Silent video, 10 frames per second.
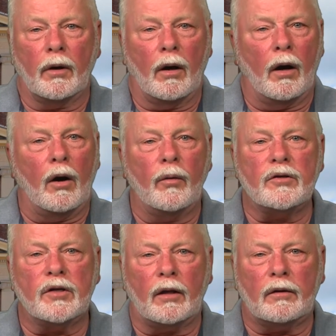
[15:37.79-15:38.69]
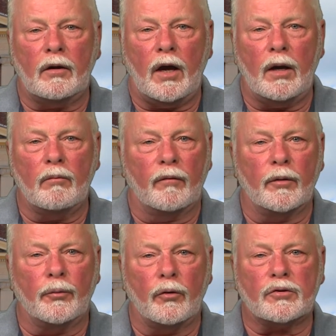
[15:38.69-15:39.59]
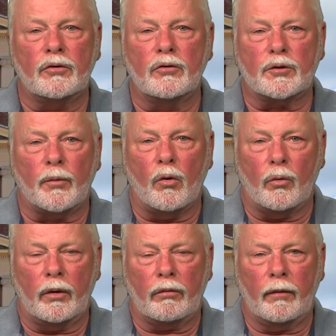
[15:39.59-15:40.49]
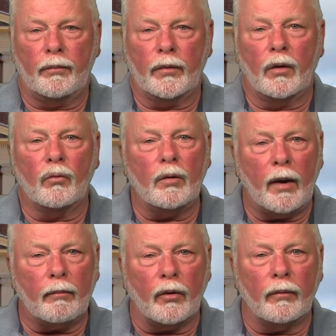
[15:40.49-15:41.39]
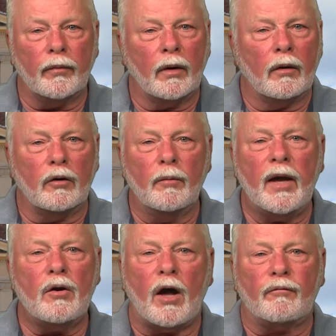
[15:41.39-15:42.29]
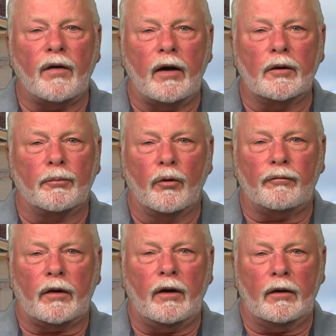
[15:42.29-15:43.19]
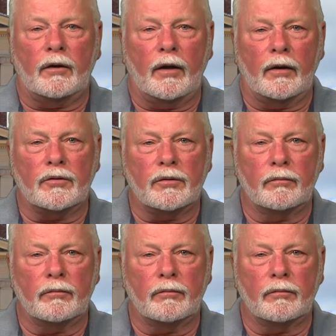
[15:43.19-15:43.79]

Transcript: Always get the name of the person you spoke with. Remember, you may not find the perfect candidates.